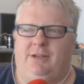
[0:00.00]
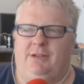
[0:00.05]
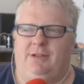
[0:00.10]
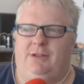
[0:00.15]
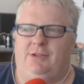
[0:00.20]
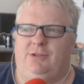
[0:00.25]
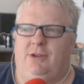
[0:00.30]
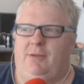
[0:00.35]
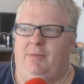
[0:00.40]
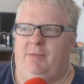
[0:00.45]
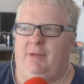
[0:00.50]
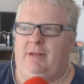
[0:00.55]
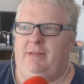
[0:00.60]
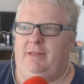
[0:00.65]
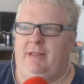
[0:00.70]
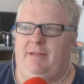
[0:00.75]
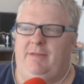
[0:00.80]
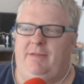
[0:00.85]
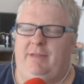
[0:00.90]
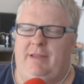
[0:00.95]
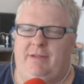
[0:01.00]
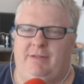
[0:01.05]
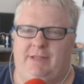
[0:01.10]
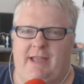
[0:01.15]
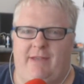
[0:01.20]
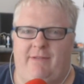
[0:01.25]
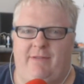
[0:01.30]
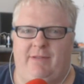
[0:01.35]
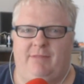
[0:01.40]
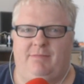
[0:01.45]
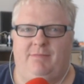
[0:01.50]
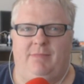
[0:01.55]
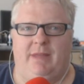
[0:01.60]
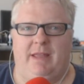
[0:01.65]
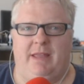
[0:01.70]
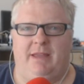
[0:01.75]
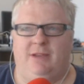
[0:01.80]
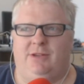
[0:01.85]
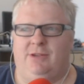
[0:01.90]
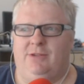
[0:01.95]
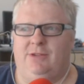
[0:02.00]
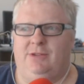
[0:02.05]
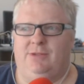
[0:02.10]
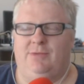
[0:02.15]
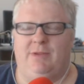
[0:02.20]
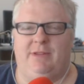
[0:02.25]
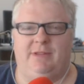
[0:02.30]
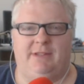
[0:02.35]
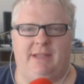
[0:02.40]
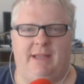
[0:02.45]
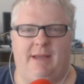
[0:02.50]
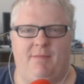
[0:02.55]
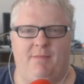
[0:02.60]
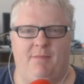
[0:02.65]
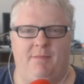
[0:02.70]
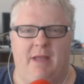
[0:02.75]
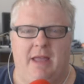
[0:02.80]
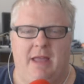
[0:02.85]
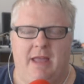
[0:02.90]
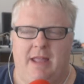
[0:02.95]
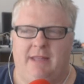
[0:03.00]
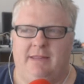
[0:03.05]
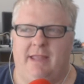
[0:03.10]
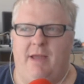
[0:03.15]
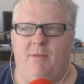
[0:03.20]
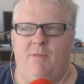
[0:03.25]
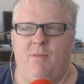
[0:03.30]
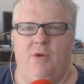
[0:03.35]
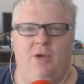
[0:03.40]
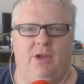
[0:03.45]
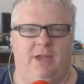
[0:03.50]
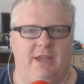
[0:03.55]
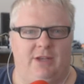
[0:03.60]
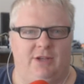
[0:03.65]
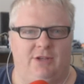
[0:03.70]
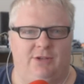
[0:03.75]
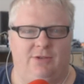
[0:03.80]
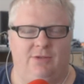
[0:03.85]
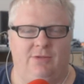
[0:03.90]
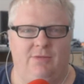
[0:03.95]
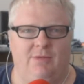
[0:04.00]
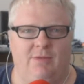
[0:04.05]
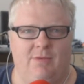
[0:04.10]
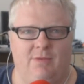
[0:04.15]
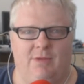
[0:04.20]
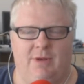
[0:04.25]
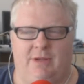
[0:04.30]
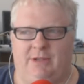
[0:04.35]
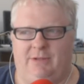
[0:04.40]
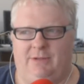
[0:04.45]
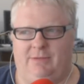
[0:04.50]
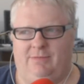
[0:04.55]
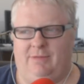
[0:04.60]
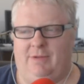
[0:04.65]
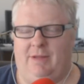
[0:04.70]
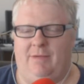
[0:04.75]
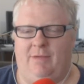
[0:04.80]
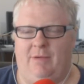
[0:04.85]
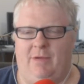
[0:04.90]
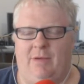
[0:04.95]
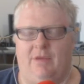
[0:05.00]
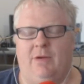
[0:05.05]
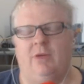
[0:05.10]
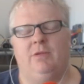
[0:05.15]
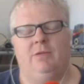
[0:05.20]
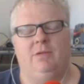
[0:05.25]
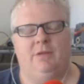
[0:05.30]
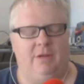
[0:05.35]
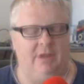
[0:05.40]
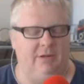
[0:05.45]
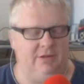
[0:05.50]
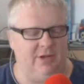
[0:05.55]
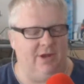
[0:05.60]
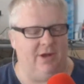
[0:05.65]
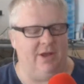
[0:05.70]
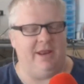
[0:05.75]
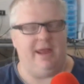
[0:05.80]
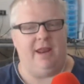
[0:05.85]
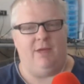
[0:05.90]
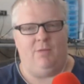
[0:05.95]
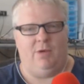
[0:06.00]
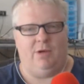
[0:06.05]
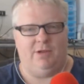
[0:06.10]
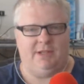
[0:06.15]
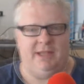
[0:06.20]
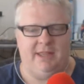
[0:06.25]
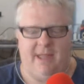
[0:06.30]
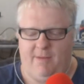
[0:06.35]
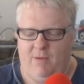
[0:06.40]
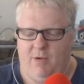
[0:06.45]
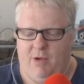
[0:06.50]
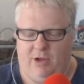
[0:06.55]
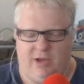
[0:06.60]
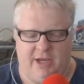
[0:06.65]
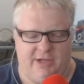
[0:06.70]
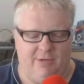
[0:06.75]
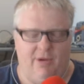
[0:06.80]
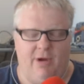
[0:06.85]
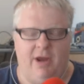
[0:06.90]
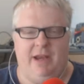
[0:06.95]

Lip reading: a job, and he was having issues with some network issue, which it turned out it wasn't a network issue.